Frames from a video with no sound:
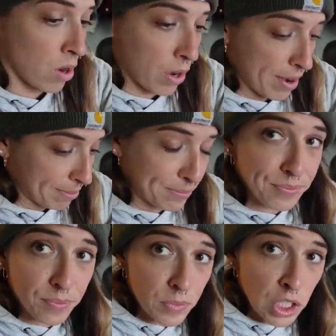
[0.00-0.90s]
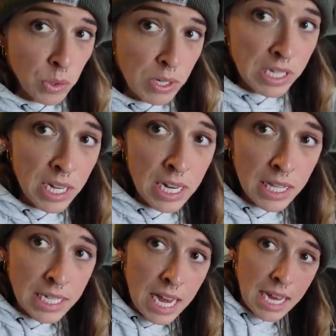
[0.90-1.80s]
Okay, so we're sitting at
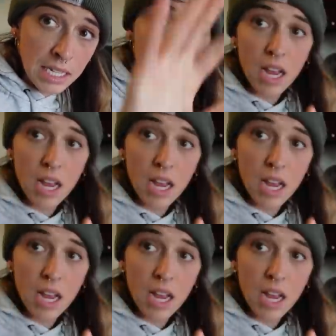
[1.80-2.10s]
the desk